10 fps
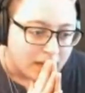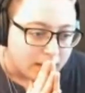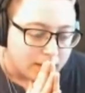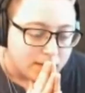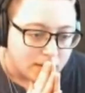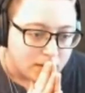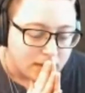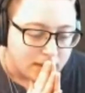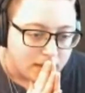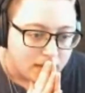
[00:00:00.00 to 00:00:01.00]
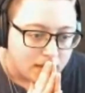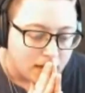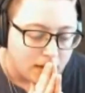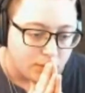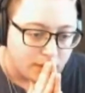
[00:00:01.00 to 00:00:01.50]
I also,
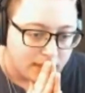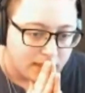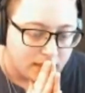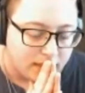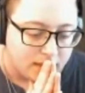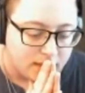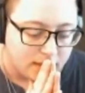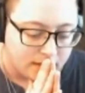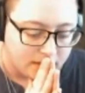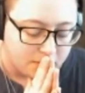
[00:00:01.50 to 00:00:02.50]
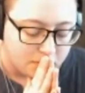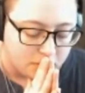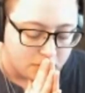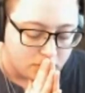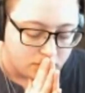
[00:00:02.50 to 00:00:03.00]
I really liked
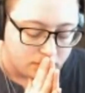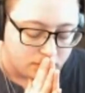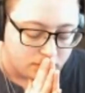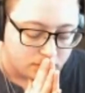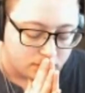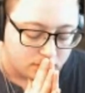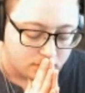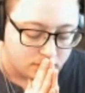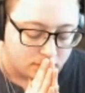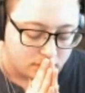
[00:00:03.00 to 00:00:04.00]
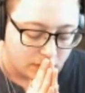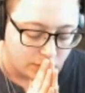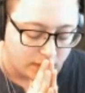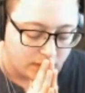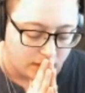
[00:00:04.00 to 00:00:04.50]
um,
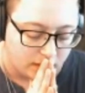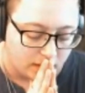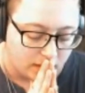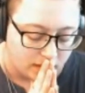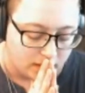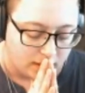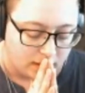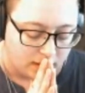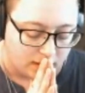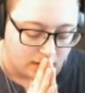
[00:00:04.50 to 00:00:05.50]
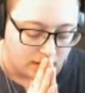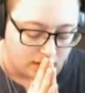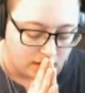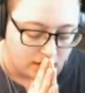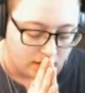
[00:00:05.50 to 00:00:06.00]
reading
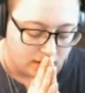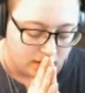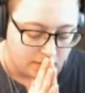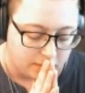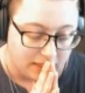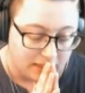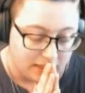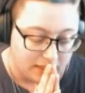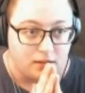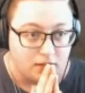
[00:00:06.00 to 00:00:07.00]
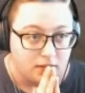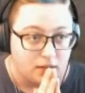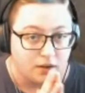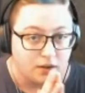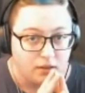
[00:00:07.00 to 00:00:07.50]
uh, and playing
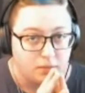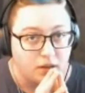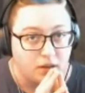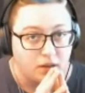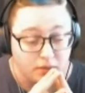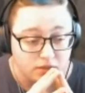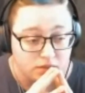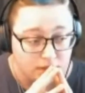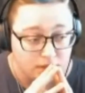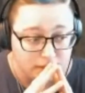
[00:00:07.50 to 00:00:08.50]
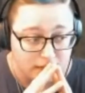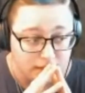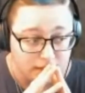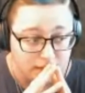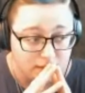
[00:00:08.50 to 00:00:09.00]
a, Gre- Journey a
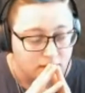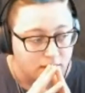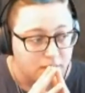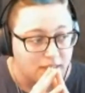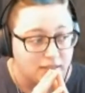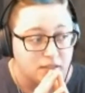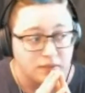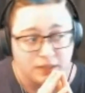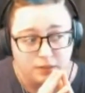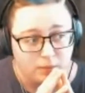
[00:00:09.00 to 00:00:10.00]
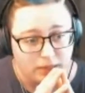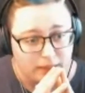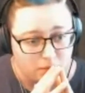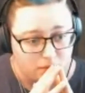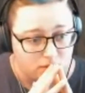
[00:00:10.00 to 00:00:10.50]
lot because it's very
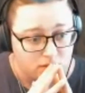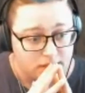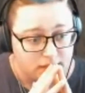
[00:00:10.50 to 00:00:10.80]
replayable.